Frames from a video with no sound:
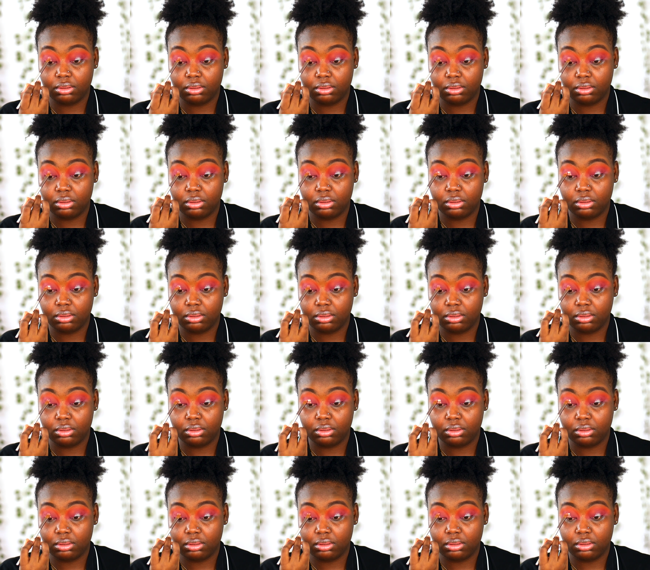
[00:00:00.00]

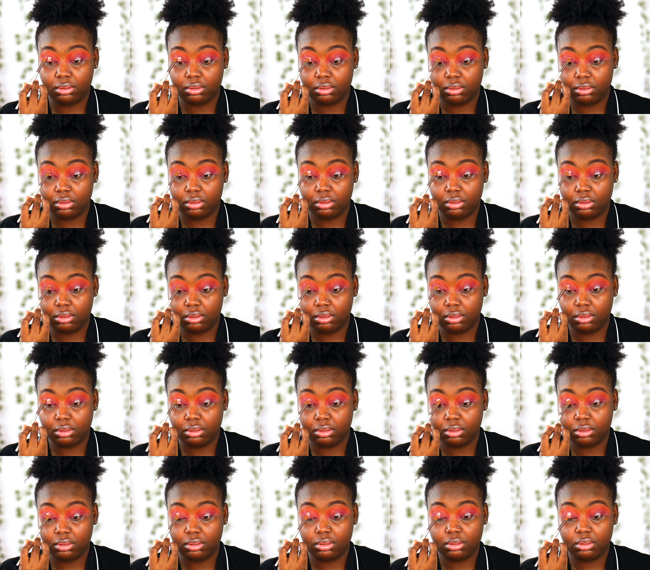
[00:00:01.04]

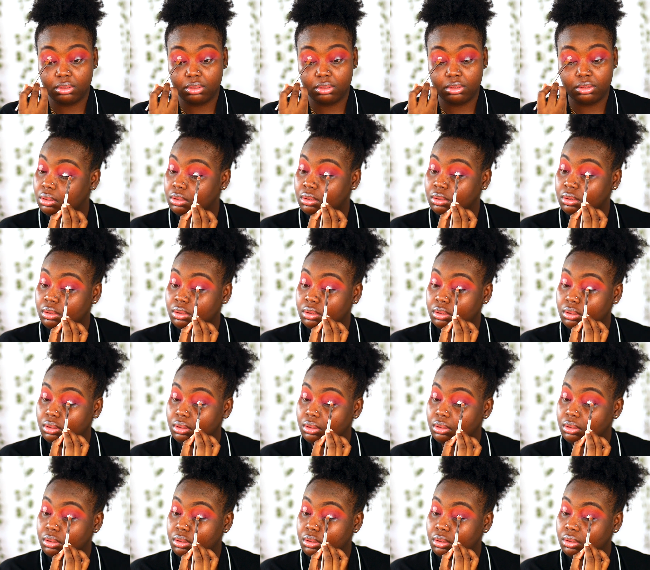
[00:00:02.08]

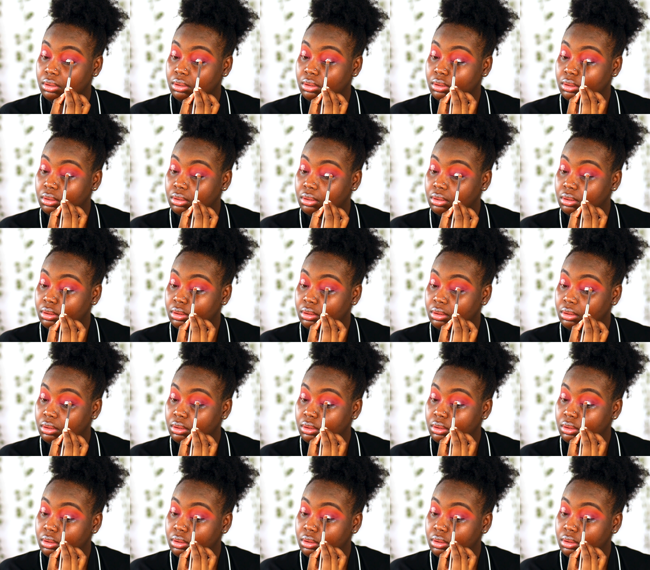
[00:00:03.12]
(no one is talking)